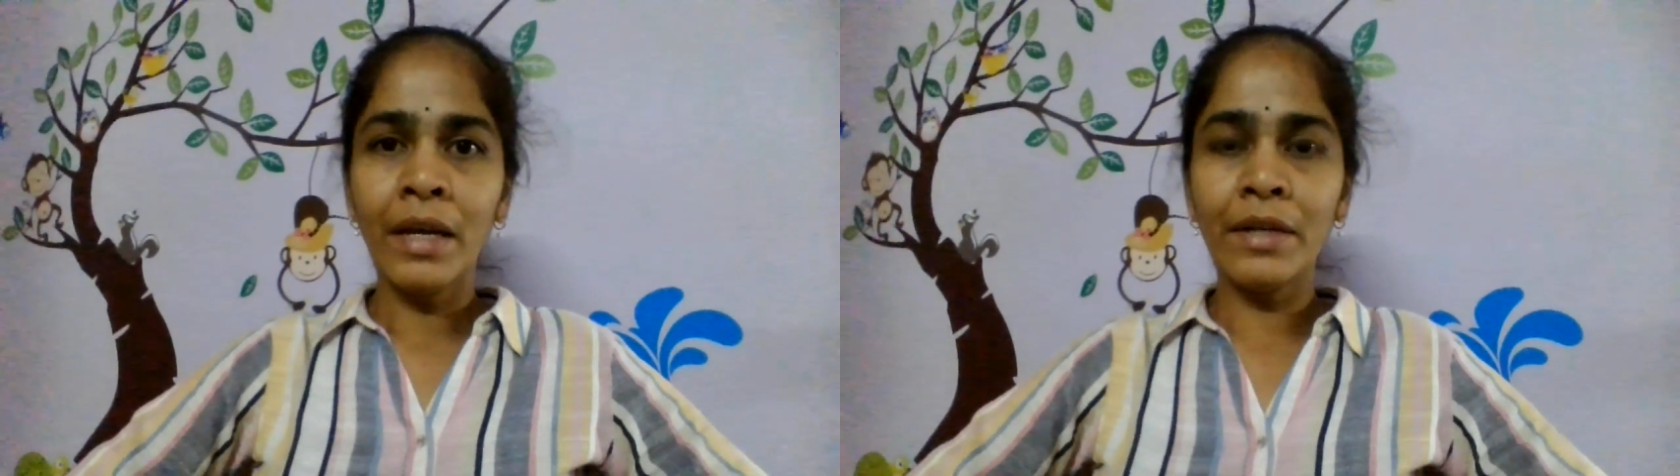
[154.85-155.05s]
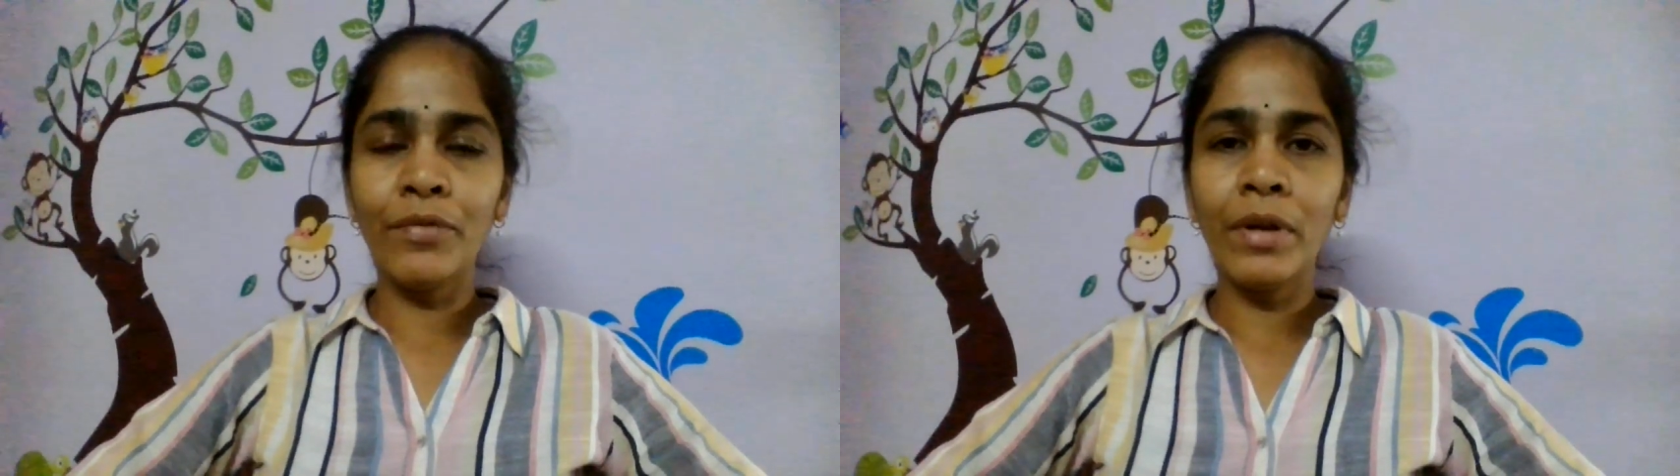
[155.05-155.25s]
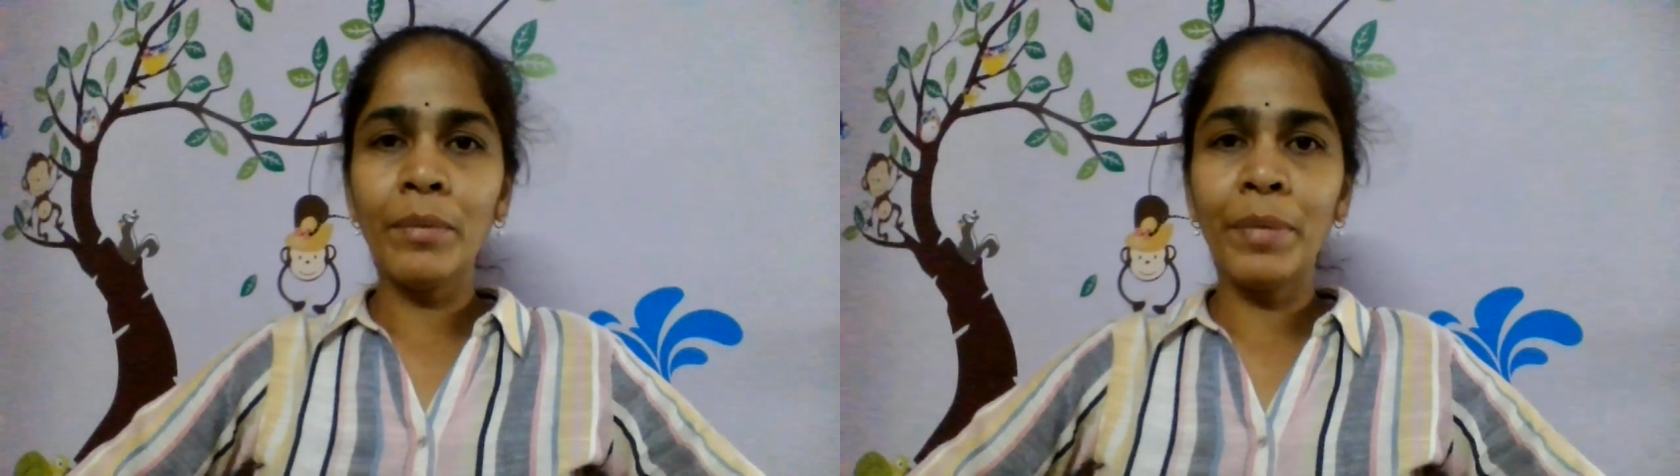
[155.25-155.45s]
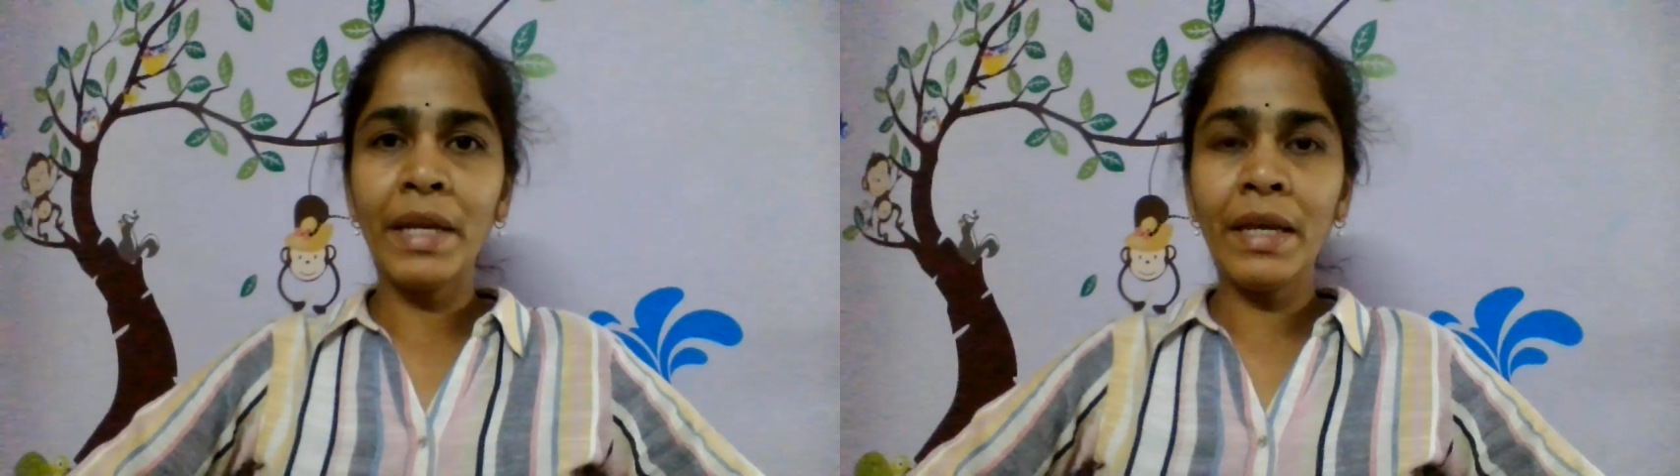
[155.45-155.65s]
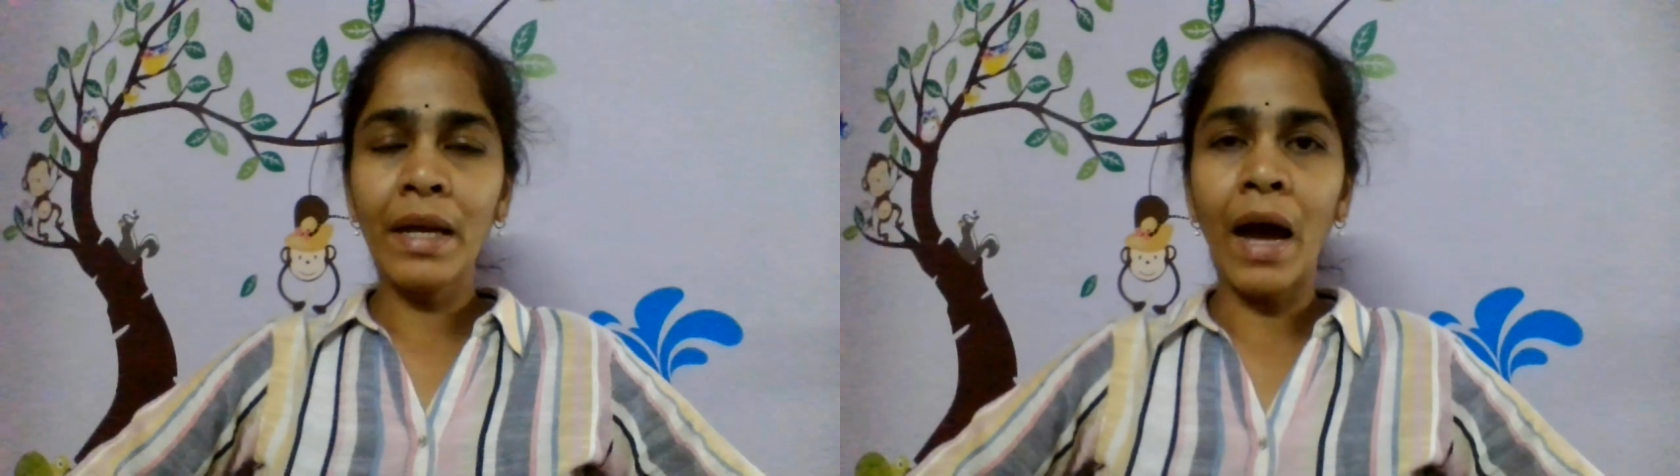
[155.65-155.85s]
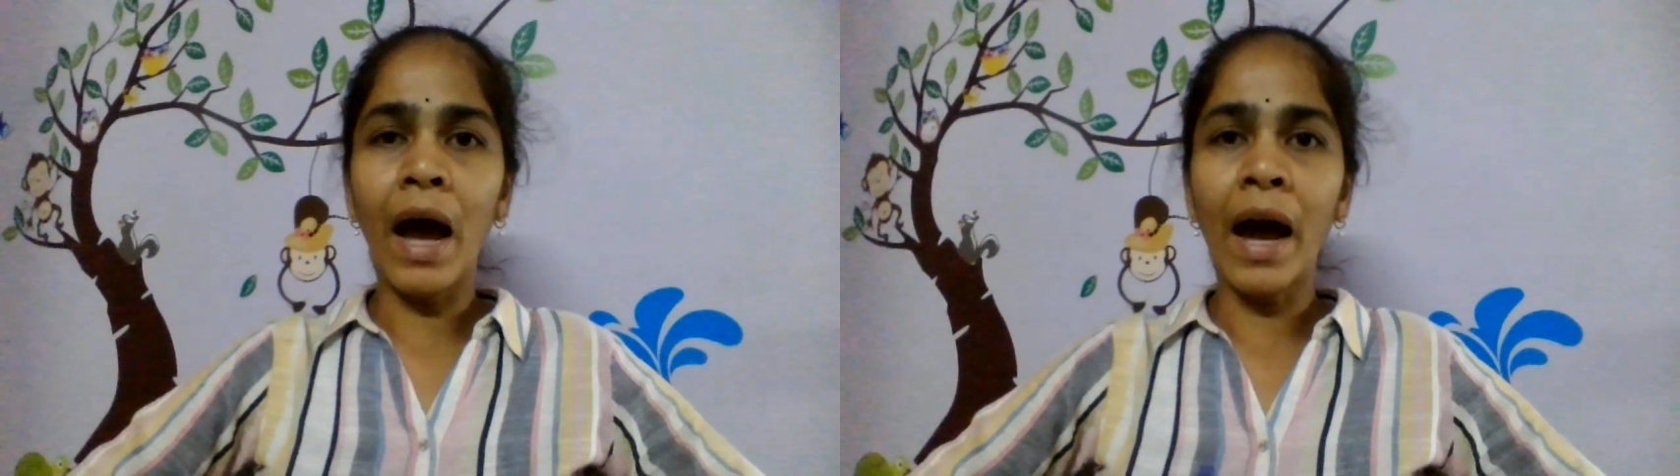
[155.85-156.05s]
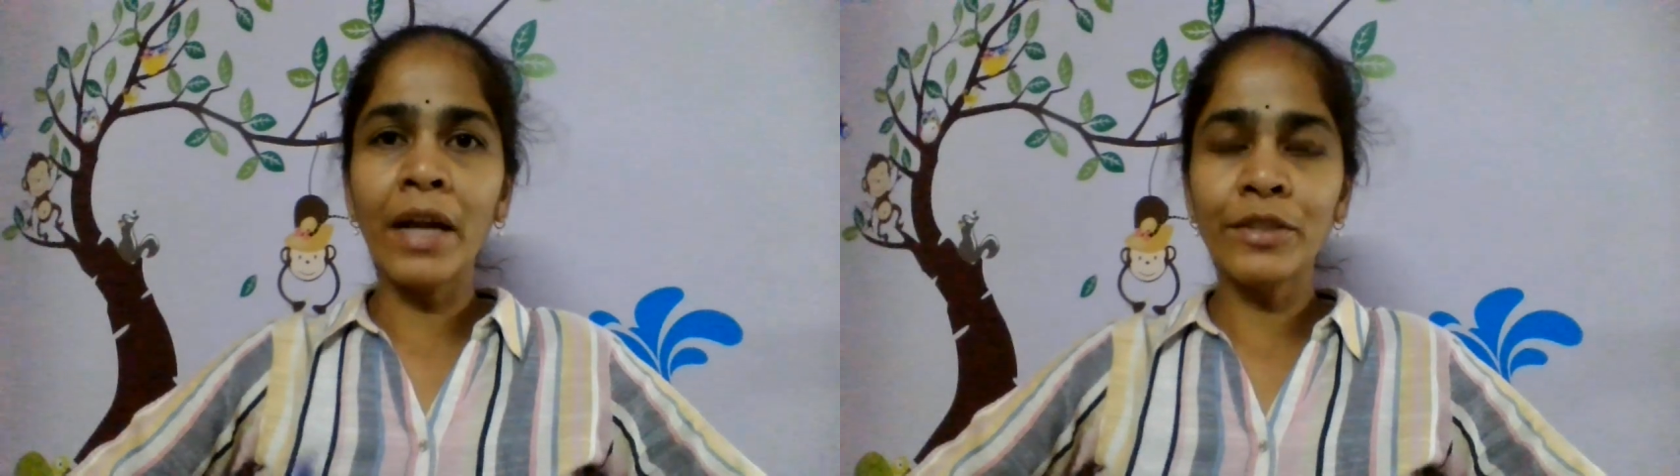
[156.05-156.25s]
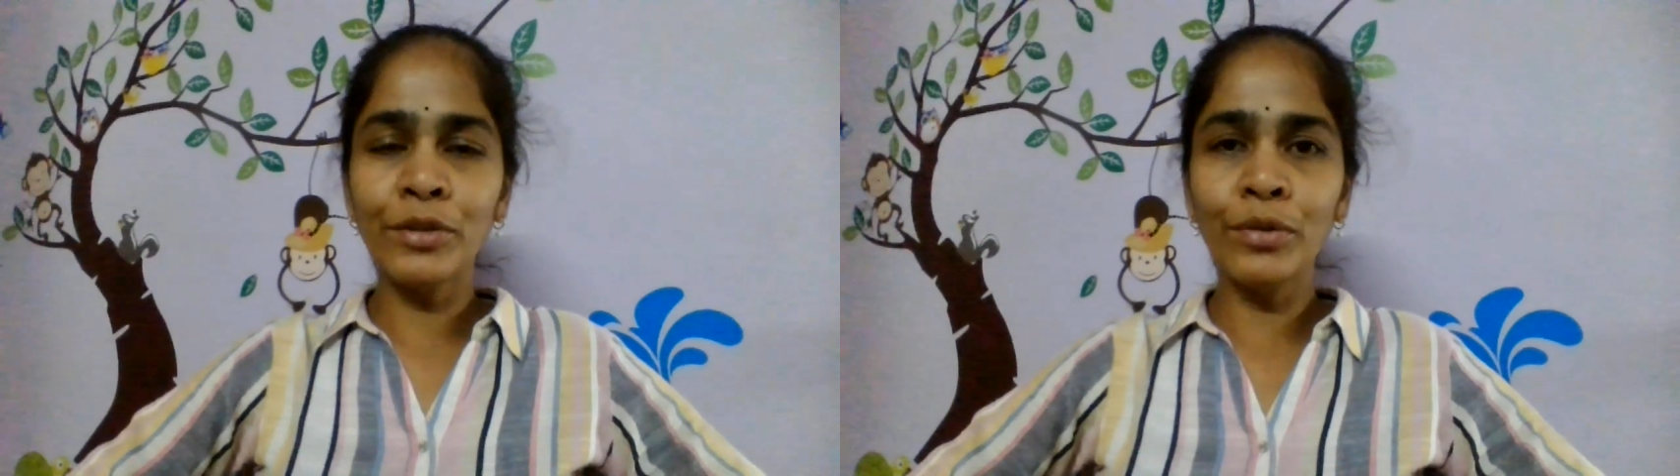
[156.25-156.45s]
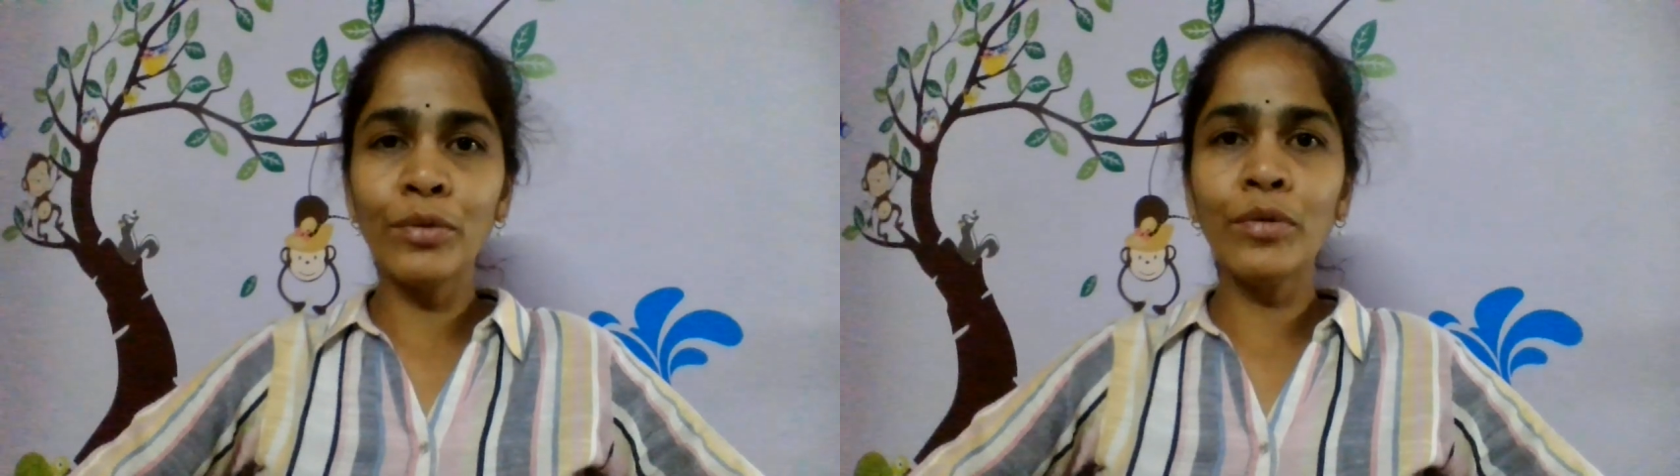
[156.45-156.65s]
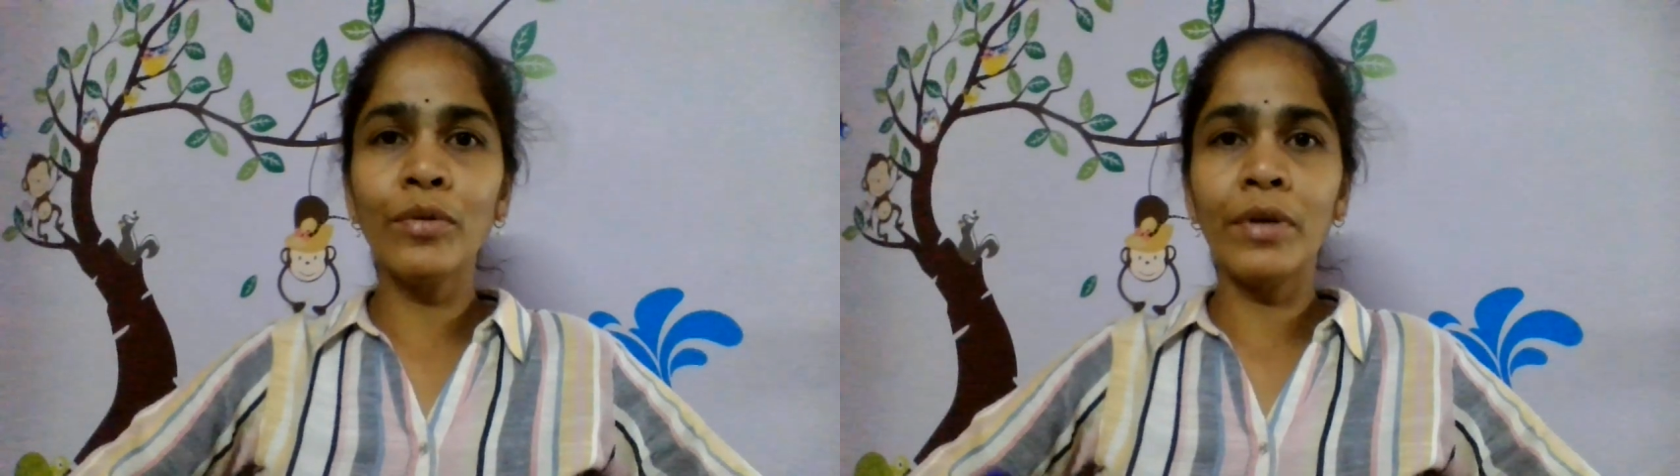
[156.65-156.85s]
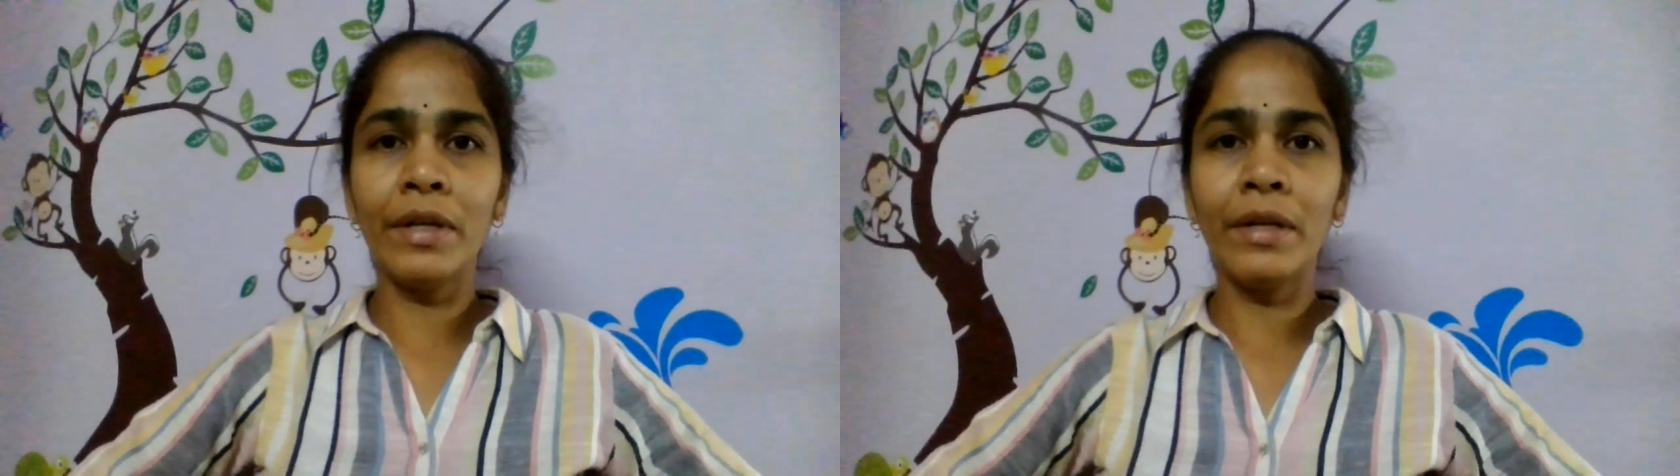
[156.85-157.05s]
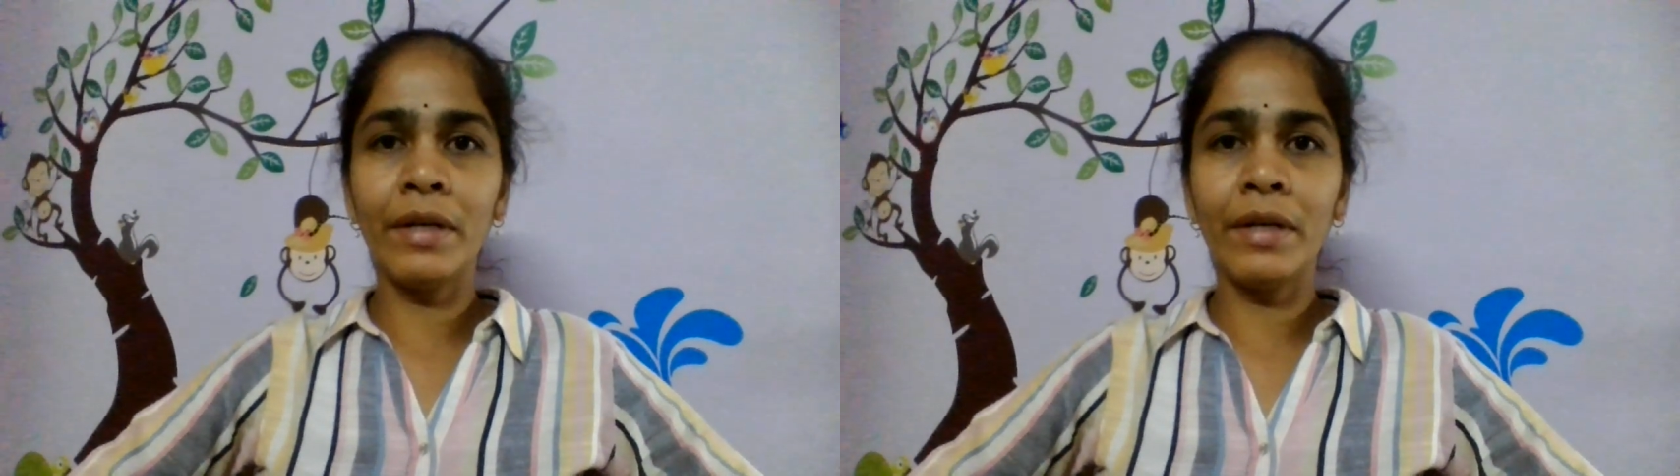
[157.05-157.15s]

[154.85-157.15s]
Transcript: it will be hard to